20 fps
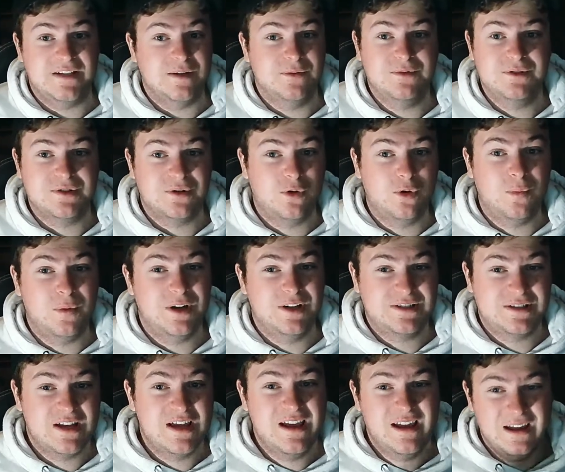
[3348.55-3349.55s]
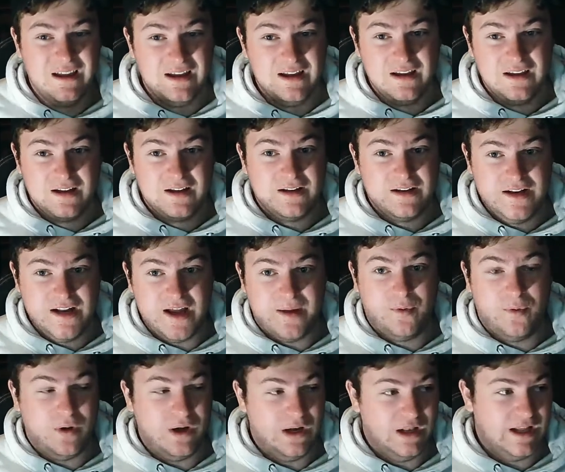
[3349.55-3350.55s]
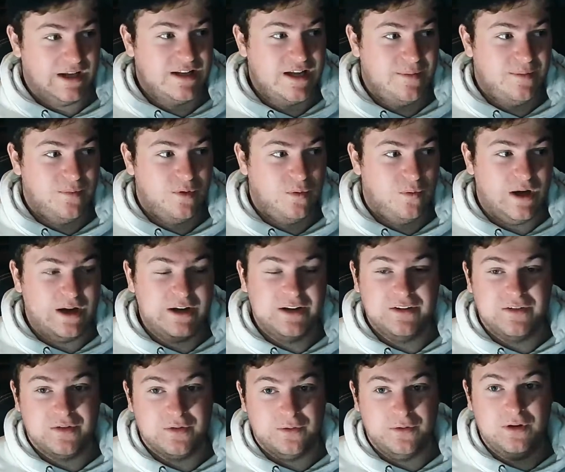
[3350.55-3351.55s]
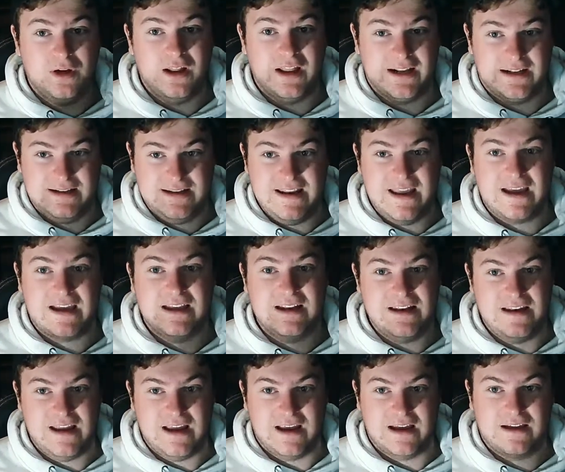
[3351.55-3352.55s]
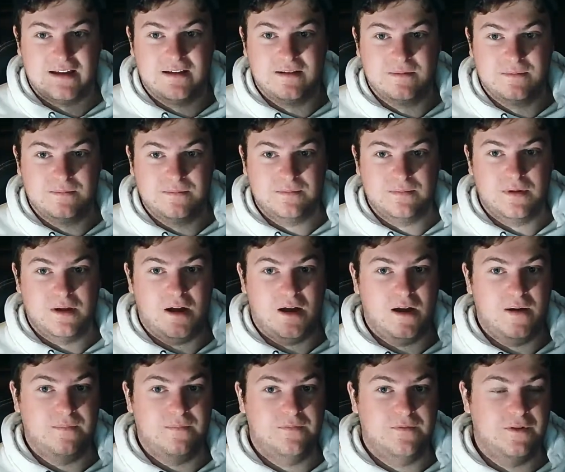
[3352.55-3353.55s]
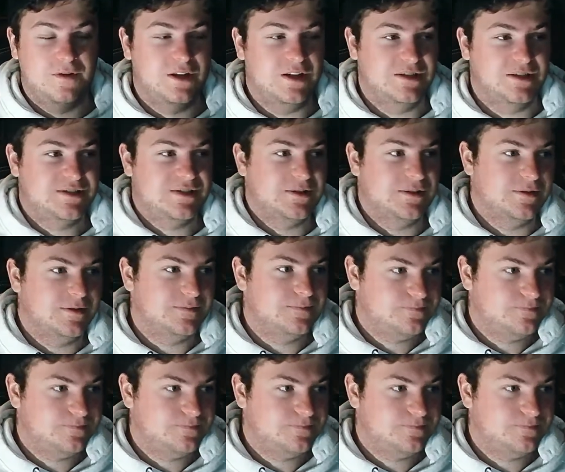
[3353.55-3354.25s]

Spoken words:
It was almost number one. Like number one and two are like neck and neck for these two.